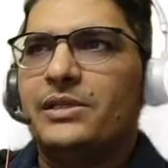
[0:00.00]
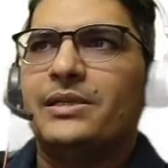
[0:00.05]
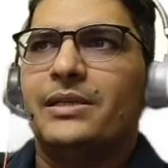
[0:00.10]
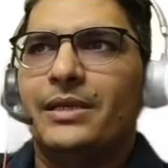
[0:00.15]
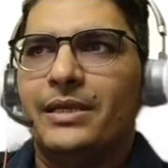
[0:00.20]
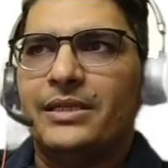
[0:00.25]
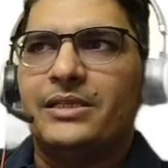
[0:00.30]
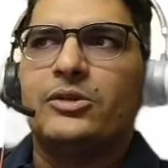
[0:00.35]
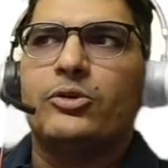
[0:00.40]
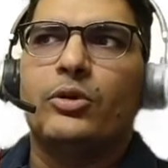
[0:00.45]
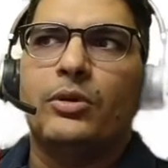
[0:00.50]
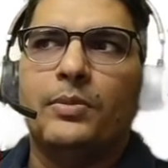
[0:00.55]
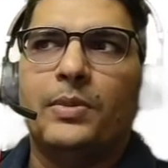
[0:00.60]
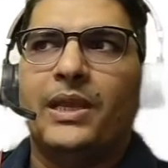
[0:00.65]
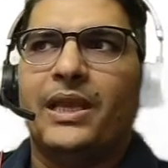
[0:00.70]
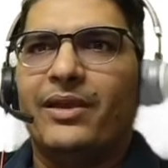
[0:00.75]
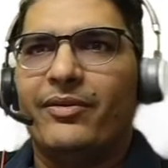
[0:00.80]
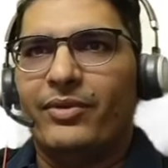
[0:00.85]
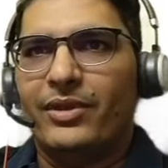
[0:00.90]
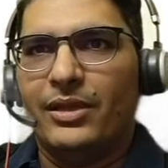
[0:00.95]
list could be
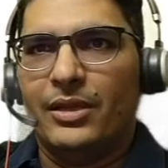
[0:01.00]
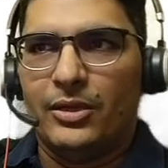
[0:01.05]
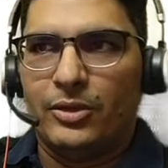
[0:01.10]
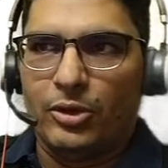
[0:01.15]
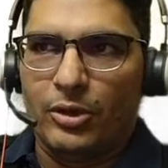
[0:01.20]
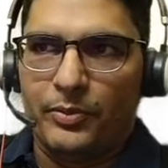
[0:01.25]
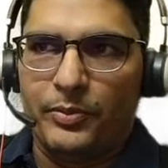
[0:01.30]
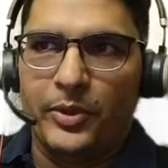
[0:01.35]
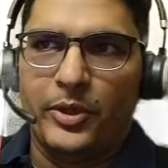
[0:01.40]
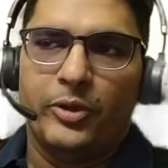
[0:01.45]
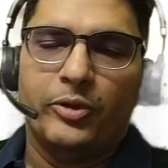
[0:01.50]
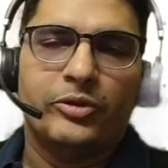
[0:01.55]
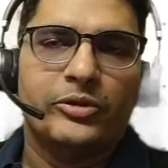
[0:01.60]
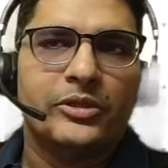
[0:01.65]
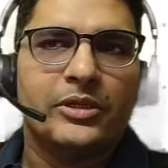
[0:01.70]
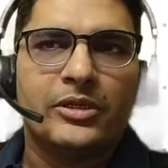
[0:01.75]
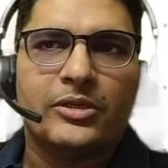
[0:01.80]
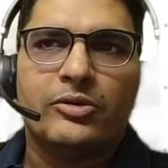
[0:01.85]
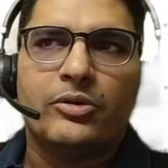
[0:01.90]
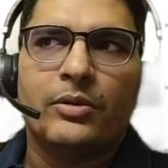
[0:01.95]
given, the top
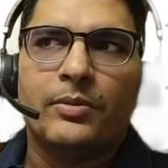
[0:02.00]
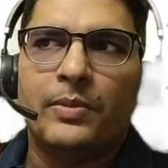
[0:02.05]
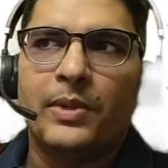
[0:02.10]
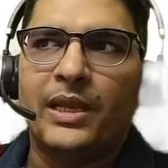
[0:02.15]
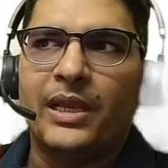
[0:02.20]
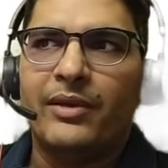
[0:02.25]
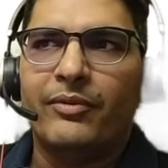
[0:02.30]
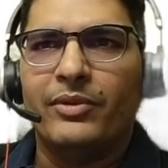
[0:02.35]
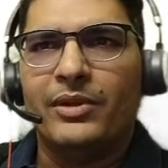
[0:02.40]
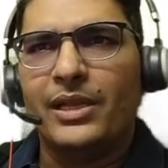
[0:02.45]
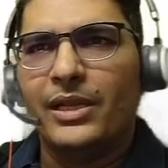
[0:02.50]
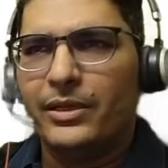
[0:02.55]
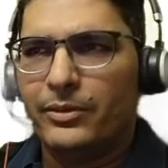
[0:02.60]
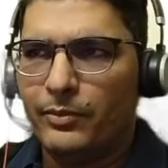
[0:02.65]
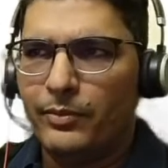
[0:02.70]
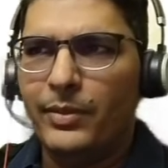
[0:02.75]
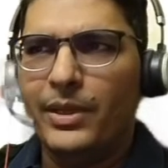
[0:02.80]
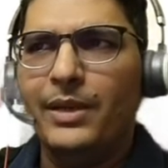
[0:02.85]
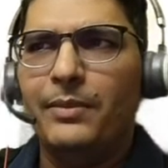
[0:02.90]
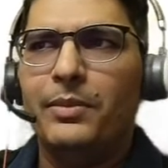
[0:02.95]
producers could be given, like
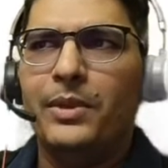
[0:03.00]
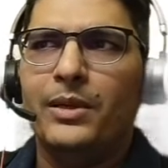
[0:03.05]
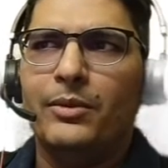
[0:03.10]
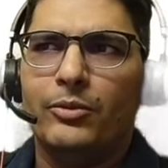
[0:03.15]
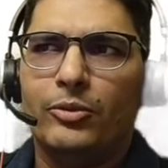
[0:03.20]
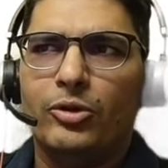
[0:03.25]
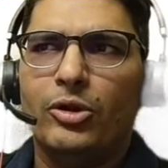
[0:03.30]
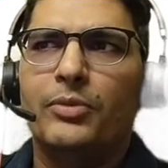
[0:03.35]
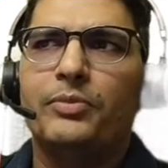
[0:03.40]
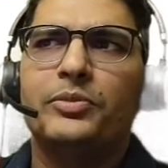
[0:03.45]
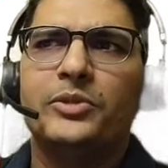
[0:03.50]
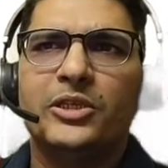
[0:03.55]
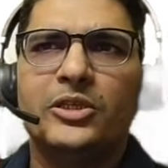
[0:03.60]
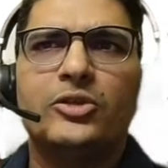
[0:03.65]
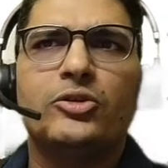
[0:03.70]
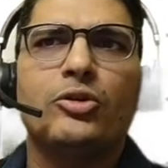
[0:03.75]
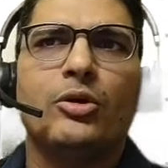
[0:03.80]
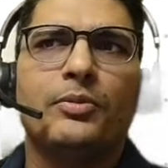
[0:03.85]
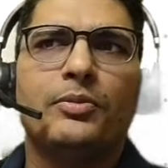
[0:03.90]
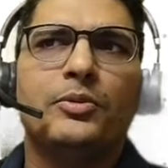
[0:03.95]
maybe top 2
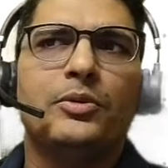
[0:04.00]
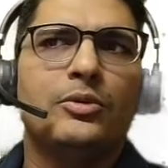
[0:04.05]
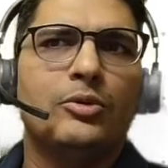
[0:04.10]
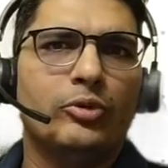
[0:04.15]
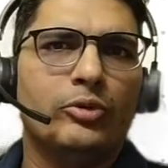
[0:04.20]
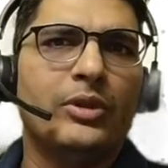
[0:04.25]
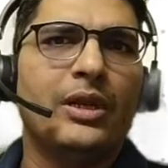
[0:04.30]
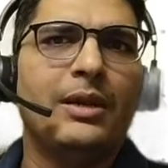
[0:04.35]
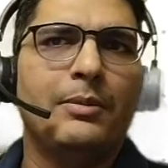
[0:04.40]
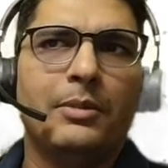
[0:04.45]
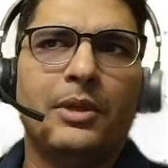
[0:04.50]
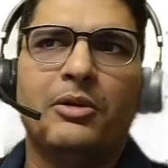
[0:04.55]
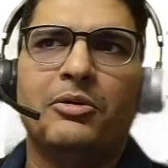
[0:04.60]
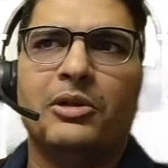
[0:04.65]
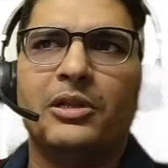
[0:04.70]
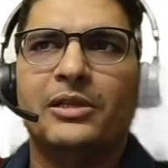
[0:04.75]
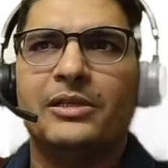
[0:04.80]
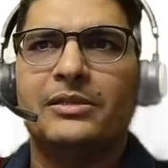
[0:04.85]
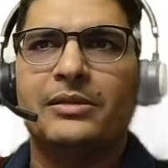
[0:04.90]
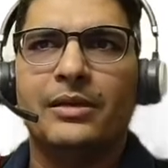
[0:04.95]
3
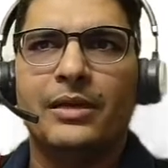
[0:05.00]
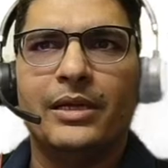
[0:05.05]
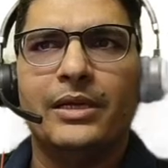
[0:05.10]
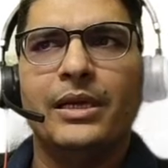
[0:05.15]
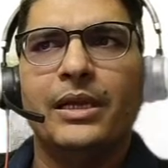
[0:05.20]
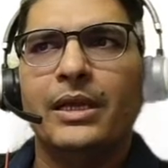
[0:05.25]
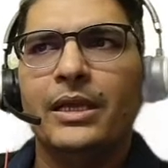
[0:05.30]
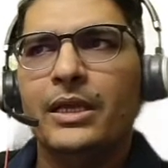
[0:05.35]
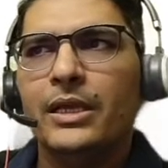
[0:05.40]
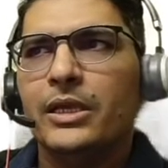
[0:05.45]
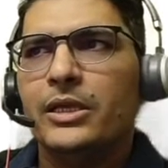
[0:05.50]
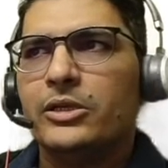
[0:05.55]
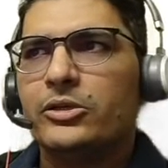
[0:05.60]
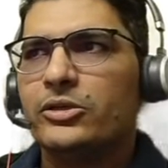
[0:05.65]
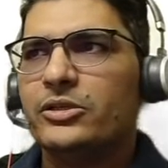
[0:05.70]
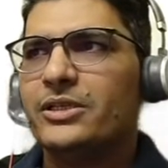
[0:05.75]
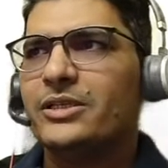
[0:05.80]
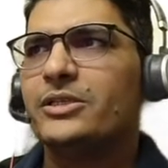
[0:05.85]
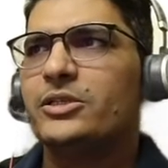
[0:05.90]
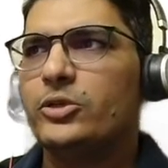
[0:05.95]
minerals, right? So
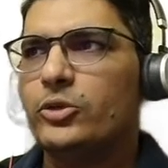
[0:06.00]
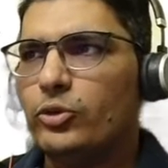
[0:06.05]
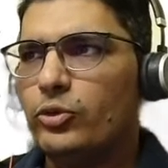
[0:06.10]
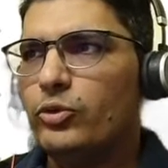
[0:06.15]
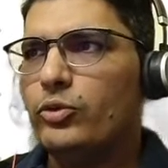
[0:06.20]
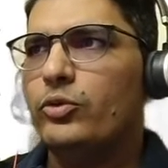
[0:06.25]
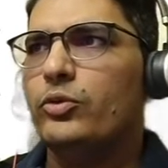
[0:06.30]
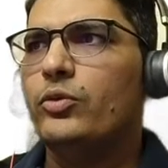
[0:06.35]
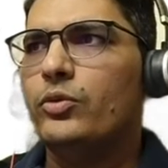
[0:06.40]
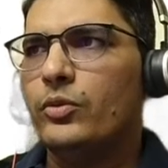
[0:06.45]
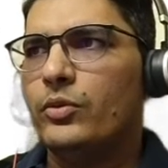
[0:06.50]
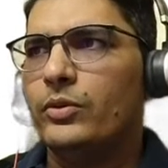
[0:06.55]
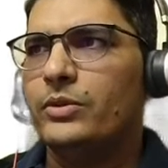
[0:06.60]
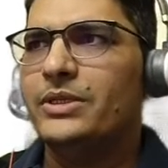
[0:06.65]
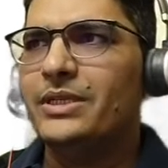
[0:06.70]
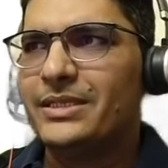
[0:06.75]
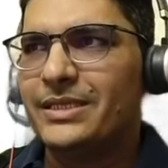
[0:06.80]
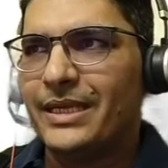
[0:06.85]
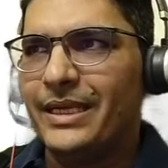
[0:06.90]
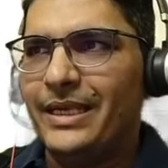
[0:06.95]

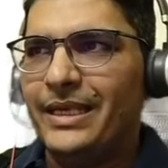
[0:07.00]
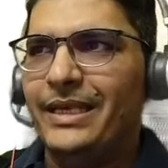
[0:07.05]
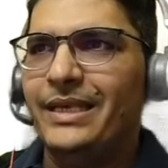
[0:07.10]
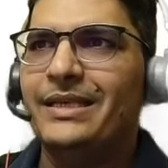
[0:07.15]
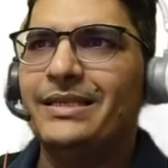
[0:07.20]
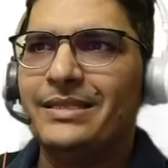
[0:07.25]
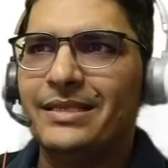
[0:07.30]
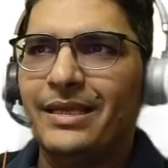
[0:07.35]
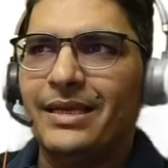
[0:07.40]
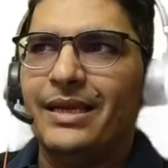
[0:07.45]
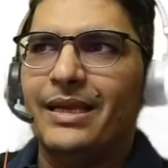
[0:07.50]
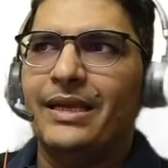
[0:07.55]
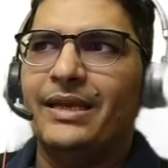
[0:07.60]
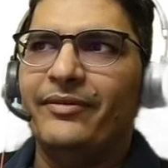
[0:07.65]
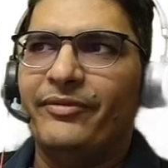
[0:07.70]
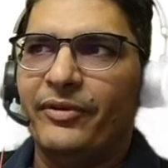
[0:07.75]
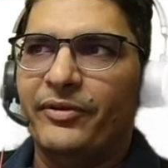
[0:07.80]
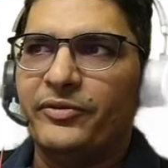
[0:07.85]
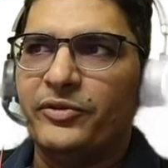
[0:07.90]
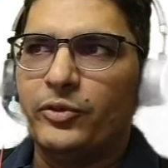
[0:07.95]
just ease the
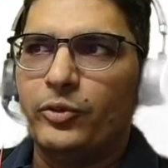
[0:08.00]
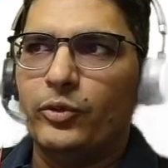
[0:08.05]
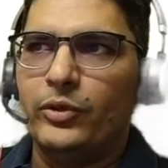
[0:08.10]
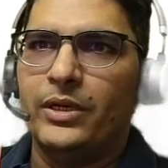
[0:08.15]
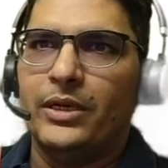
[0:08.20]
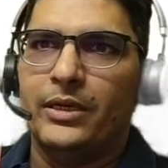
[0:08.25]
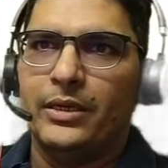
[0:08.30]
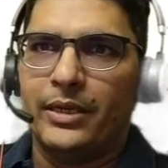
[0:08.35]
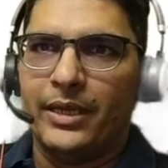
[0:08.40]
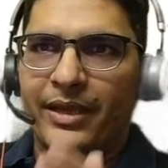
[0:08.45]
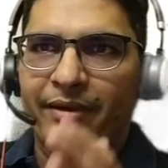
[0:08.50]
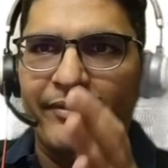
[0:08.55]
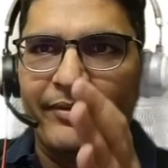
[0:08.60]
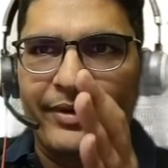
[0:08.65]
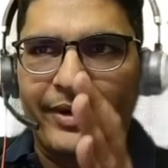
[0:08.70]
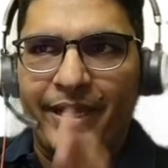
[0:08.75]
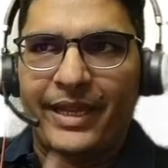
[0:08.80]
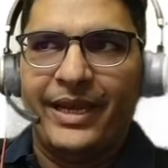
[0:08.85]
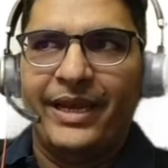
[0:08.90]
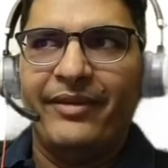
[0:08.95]
life of student, give
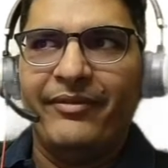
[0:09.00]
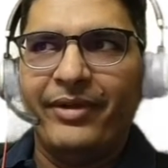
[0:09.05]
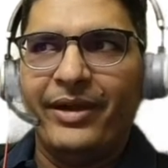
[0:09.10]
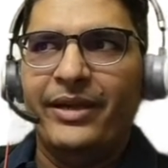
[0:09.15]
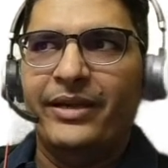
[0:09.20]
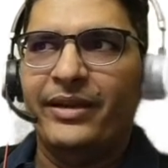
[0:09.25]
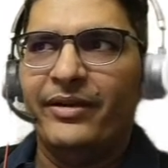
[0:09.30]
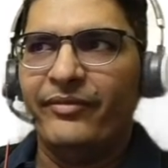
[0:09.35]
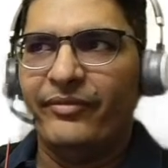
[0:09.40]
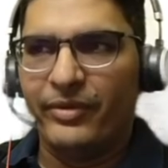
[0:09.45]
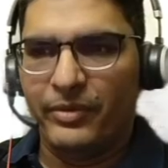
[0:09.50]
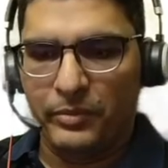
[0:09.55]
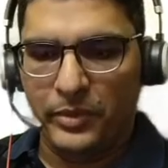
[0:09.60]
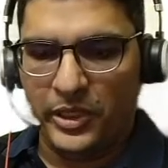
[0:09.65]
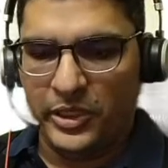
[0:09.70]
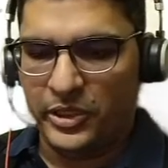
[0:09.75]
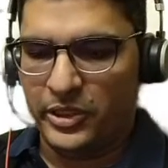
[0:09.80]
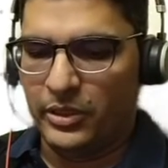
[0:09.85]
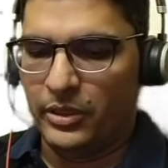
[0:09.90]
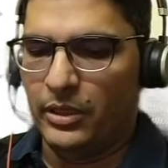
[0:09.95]
relevant
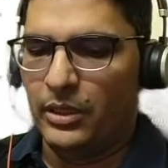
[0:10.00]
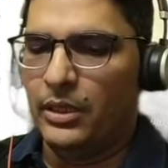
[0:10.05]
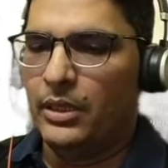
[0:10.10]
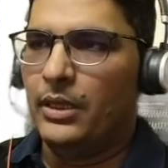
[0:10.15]
information.